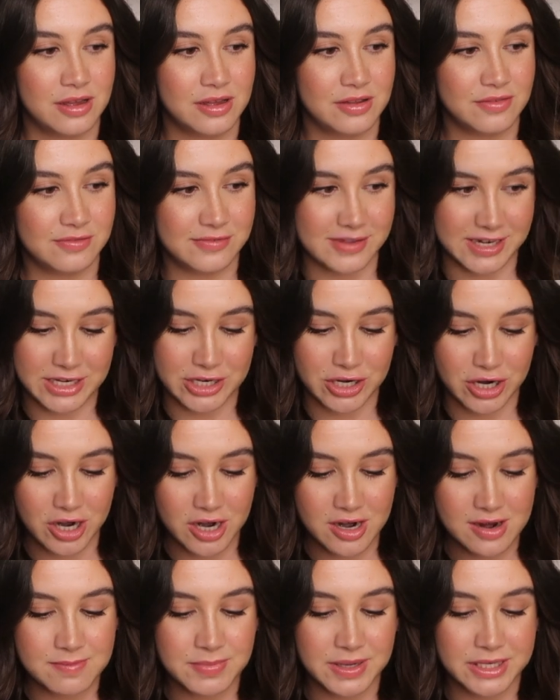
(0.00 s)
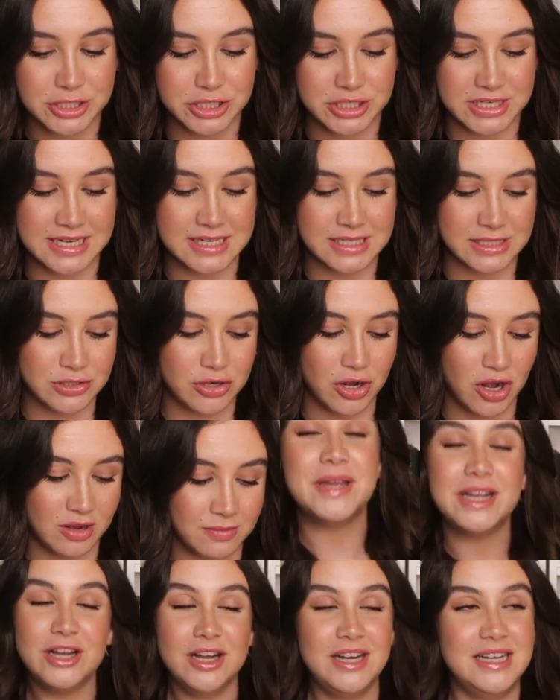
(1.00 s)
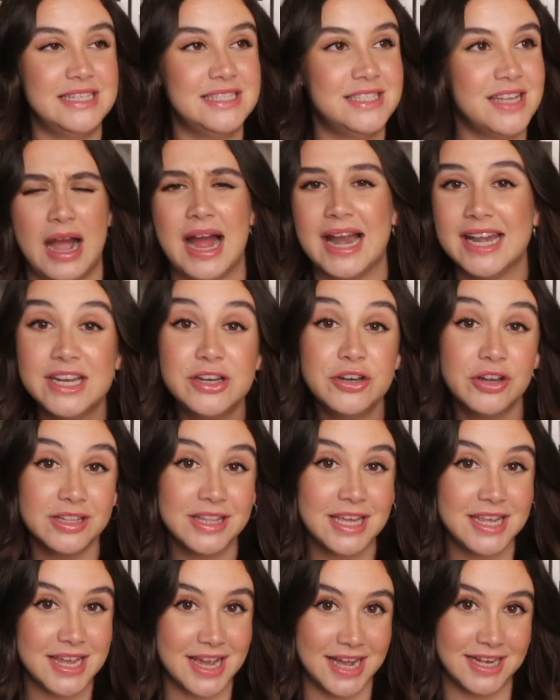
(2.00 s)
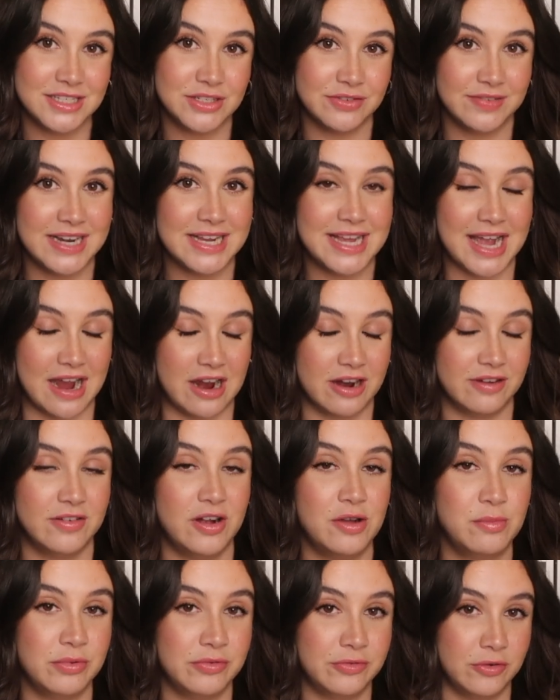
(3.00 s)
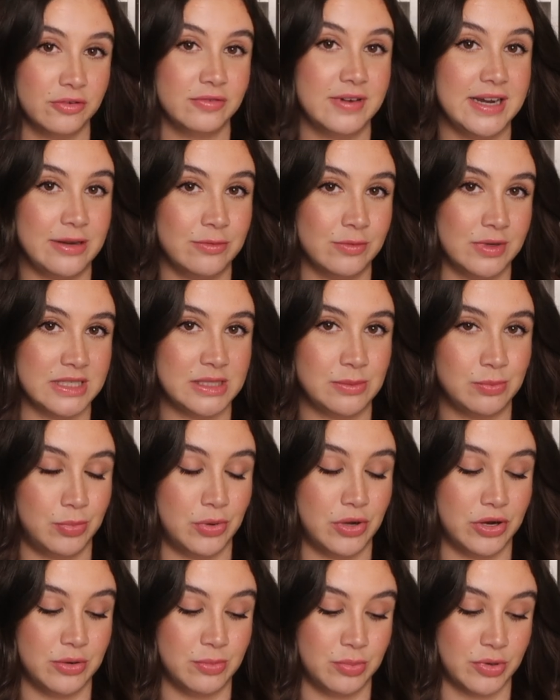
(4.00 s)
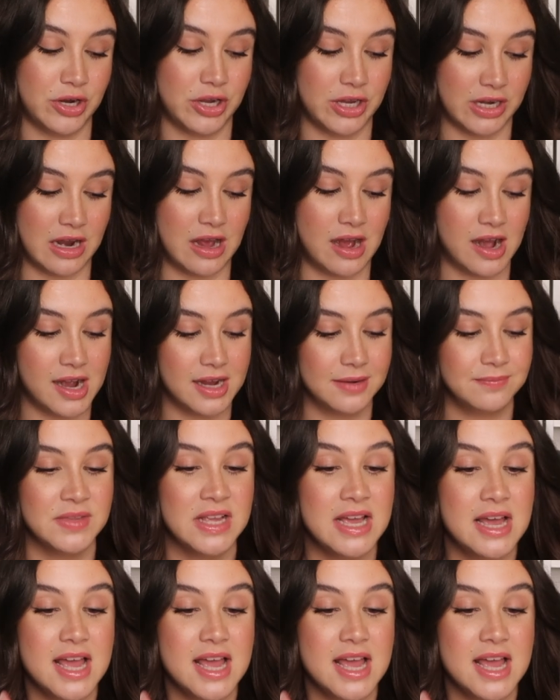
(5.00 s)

video, but she is not, because I didn't know that you had to read Caraval before reading Once Upon a Broken Heart.